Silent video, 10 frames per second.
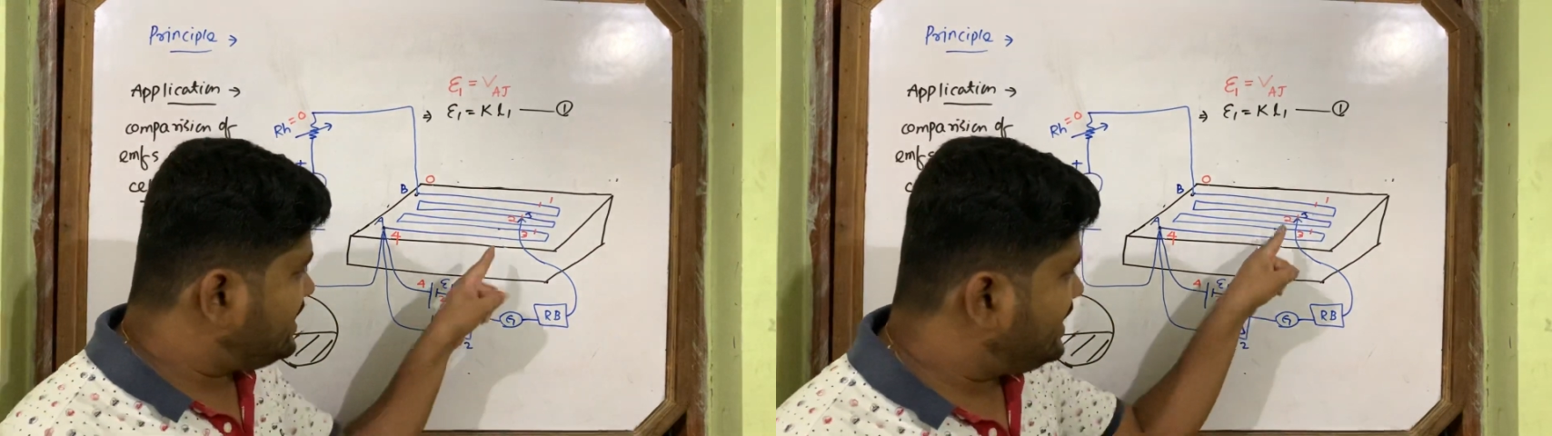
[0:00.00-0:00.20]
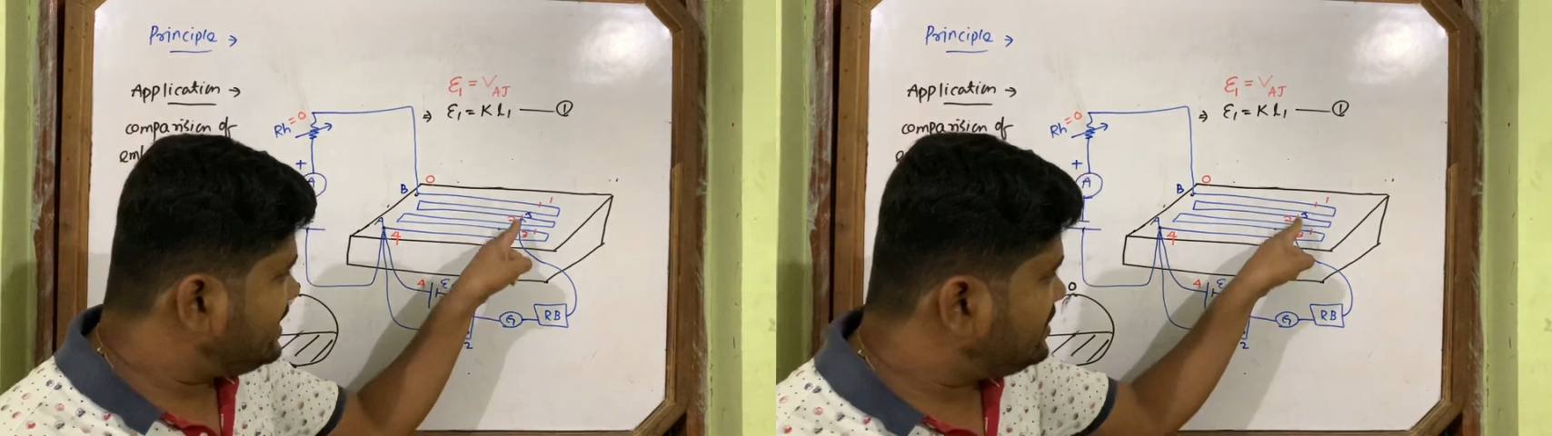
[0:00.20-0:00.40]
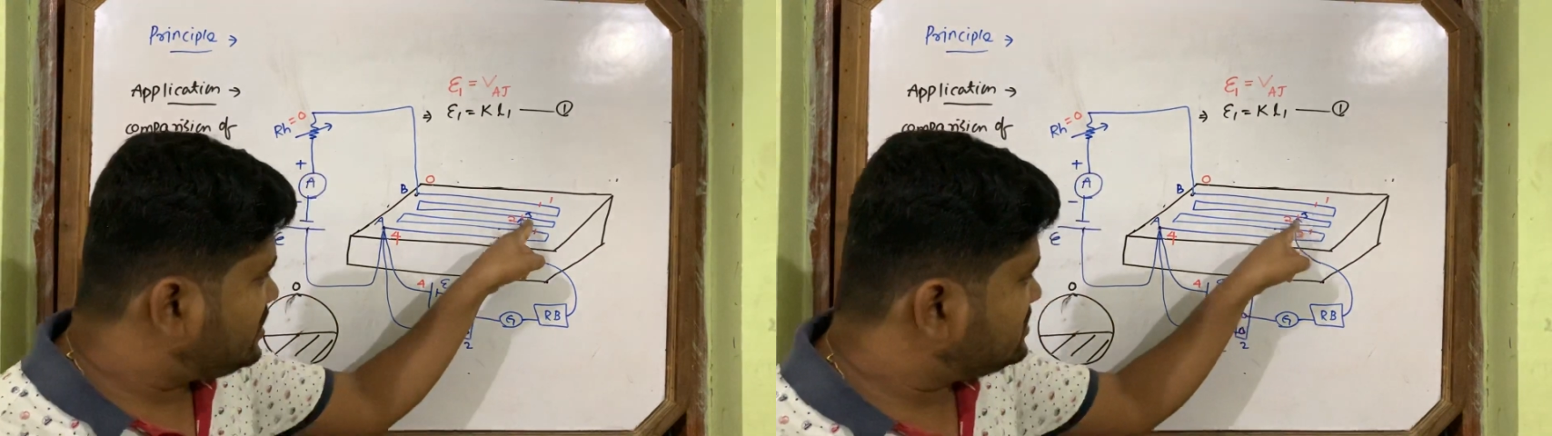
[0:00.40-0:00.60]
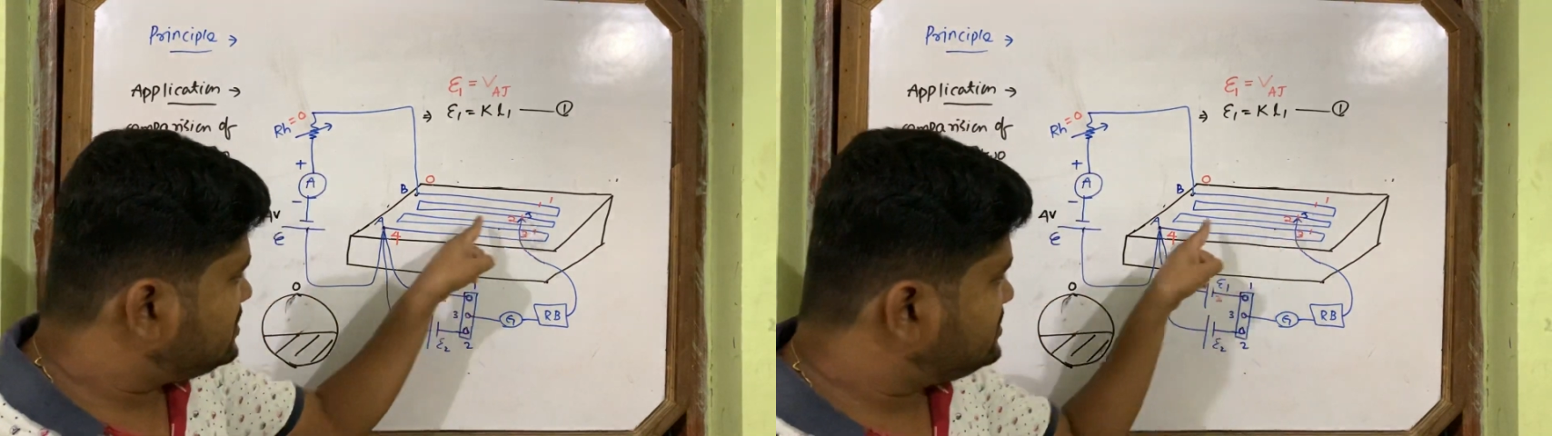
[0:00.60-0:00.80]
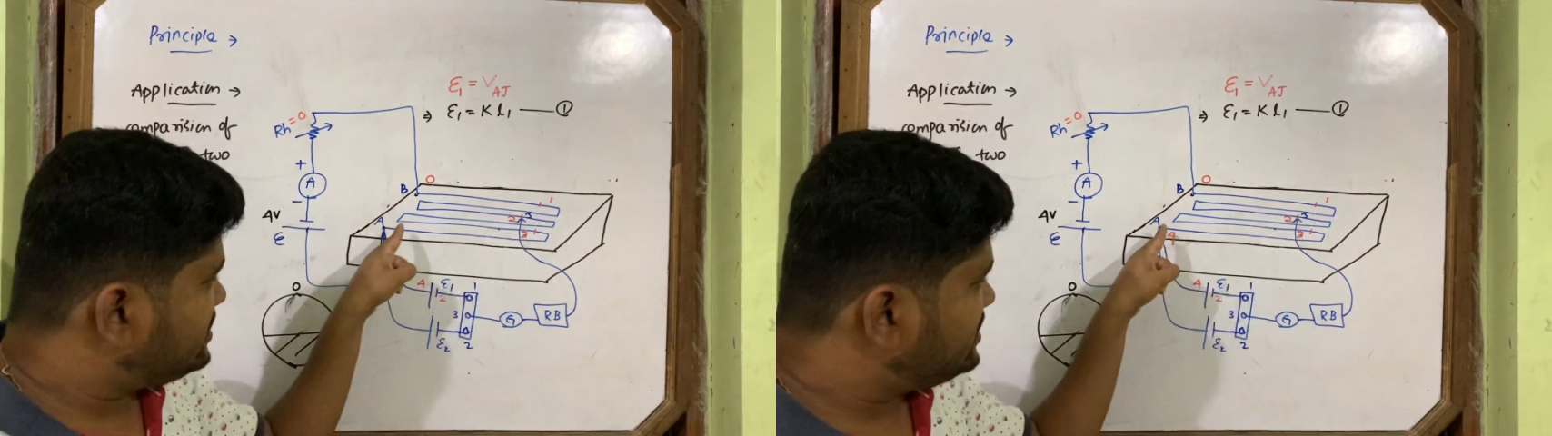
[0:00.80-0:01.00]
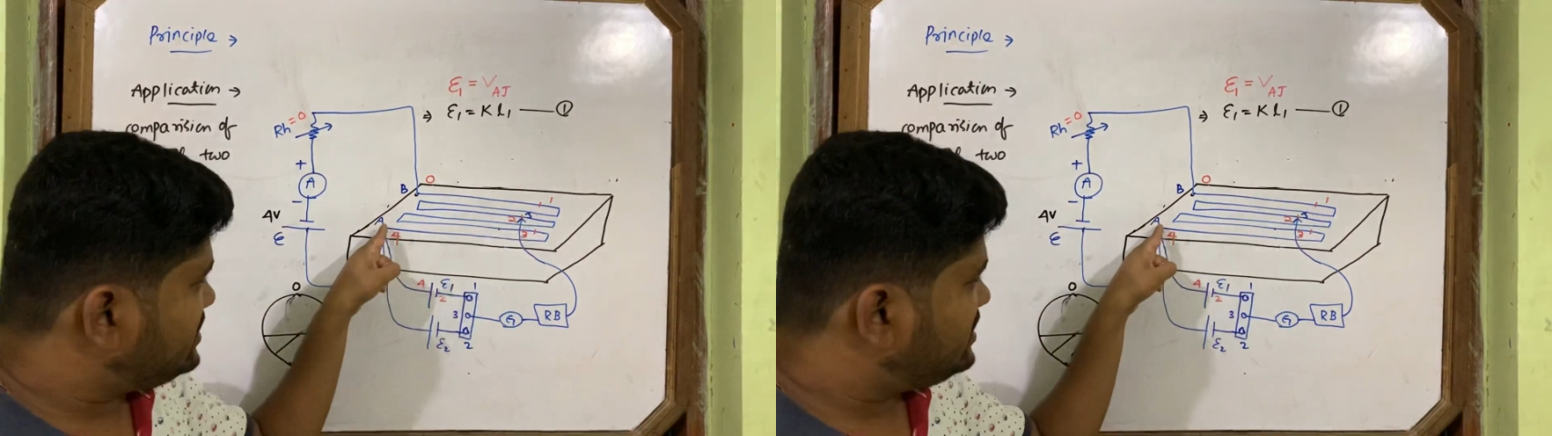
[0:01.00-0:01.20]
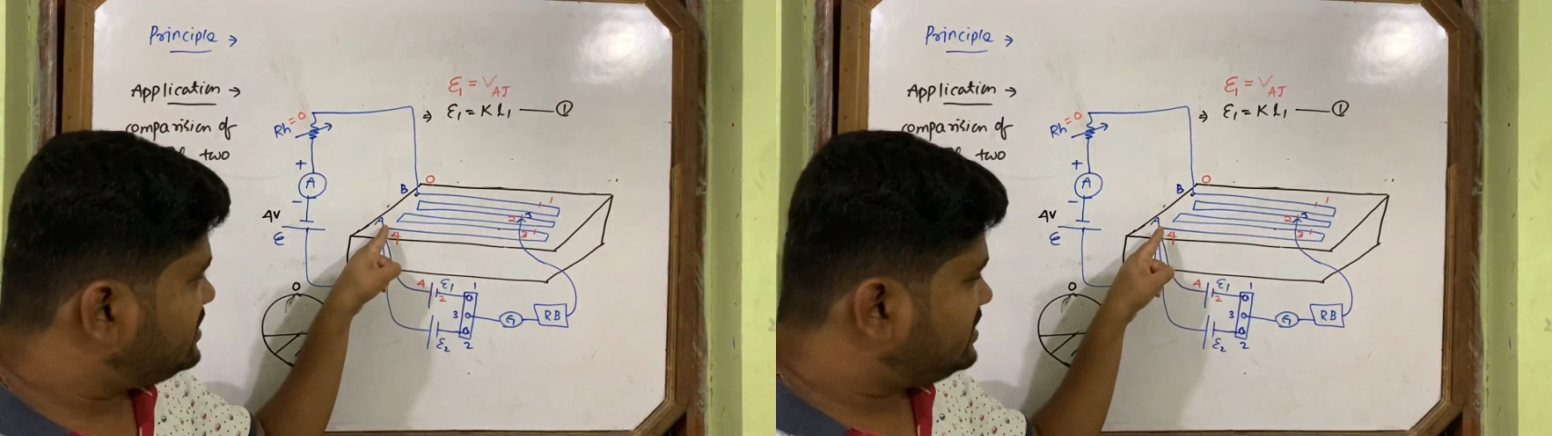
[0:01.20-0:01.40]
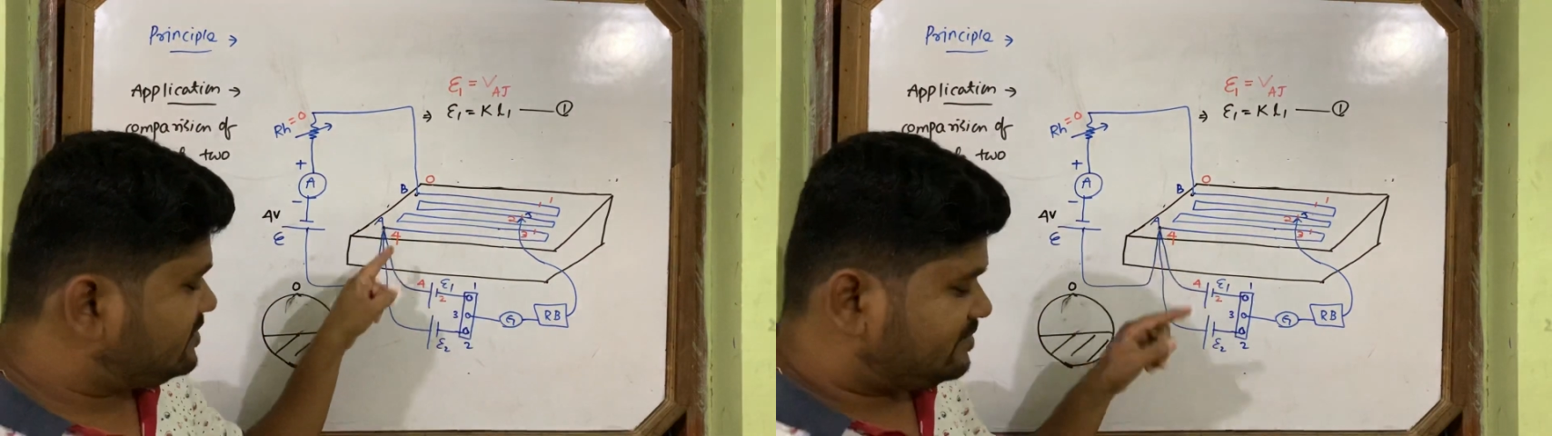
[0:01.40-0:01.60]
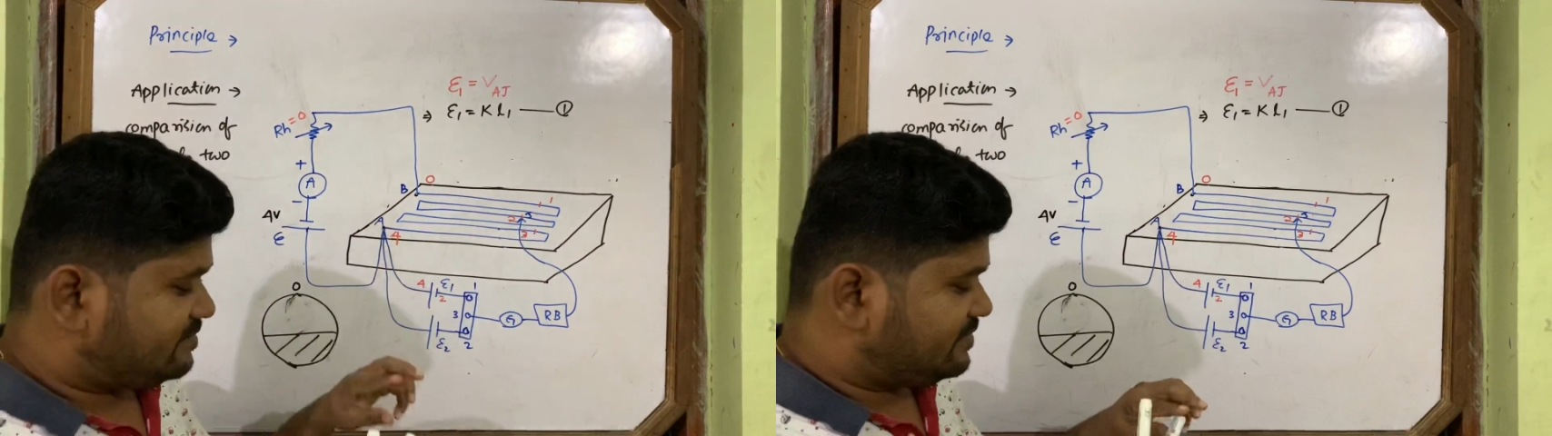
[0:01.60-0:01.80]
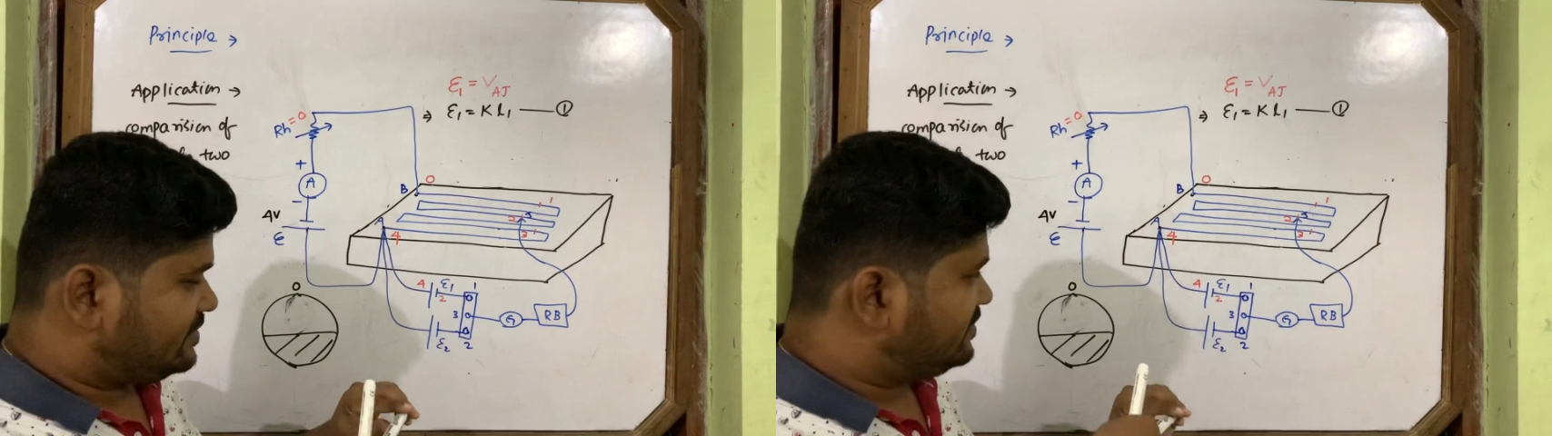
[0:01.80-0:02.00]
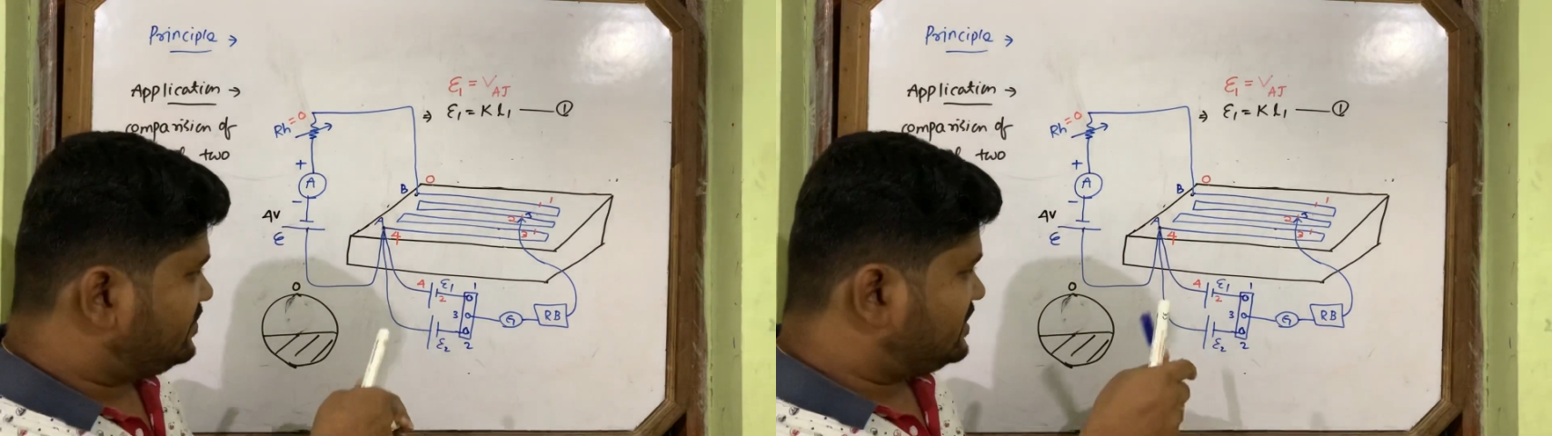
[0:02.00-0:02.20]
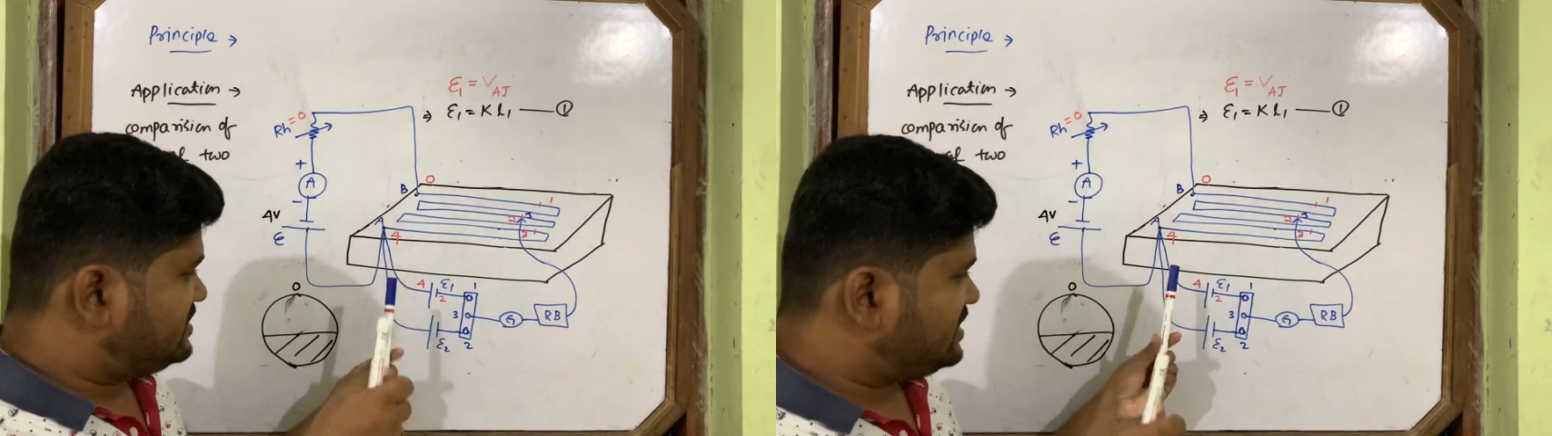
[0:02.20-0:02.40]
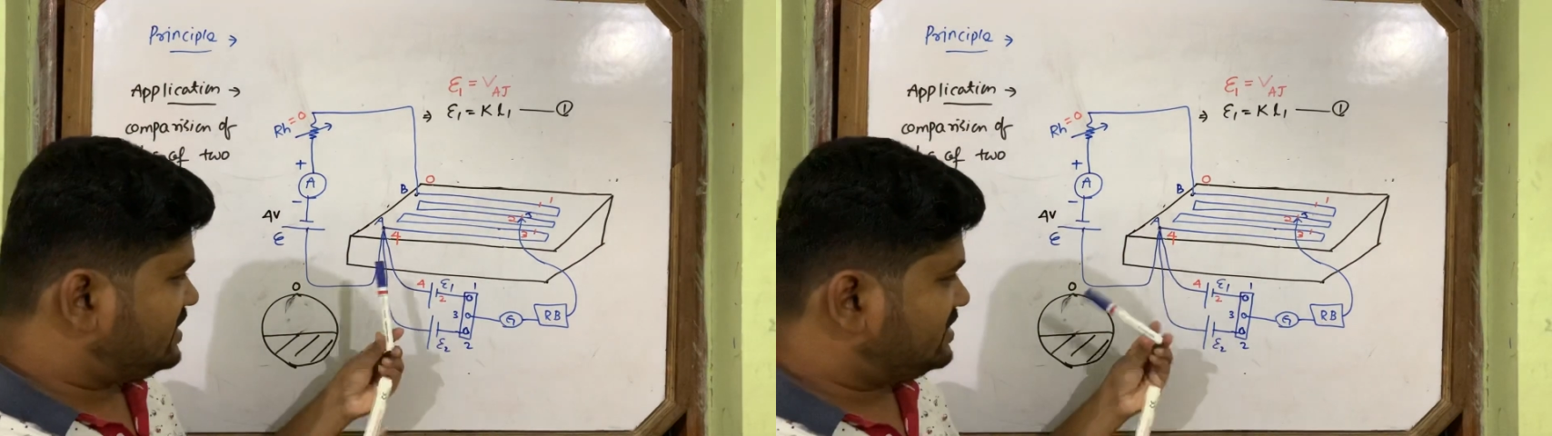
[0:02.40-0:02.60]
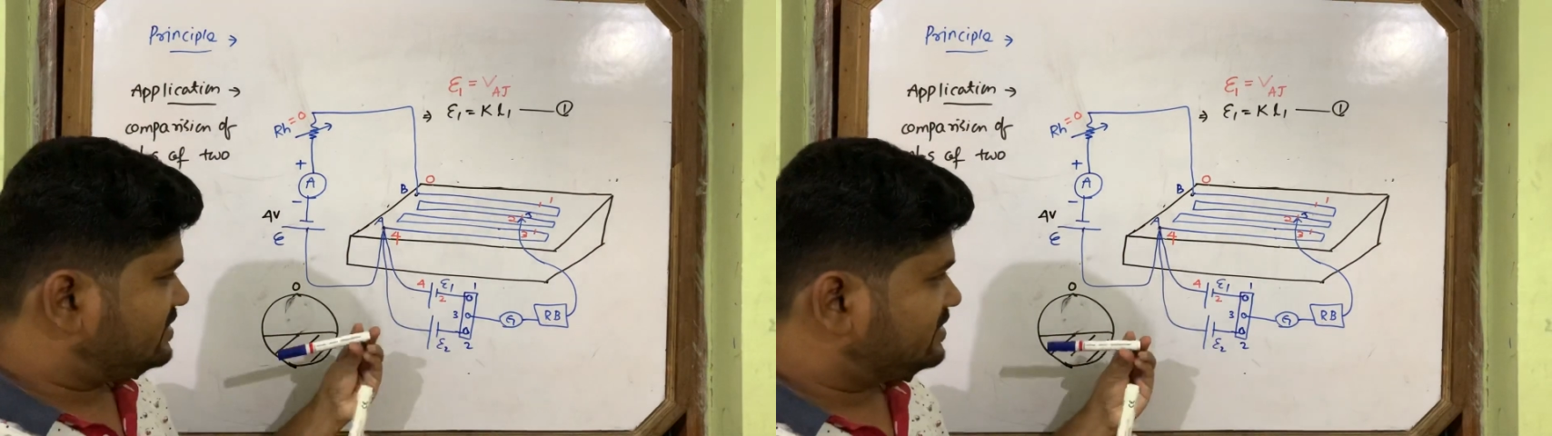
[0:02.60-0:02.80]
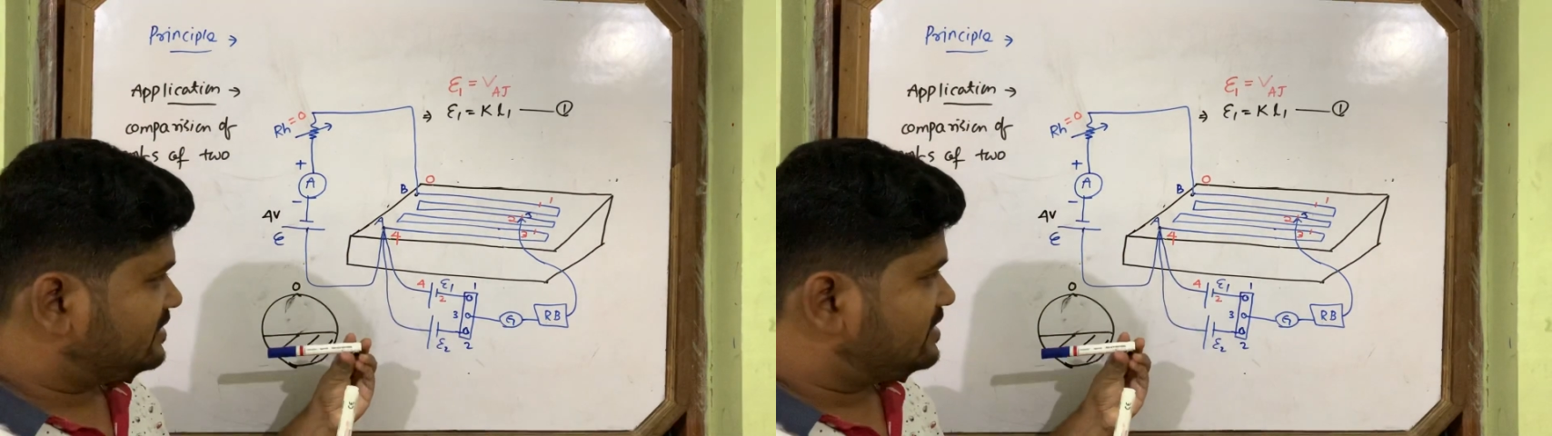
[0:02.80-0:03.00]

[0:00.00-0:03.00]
Again touch the jockey here, one side.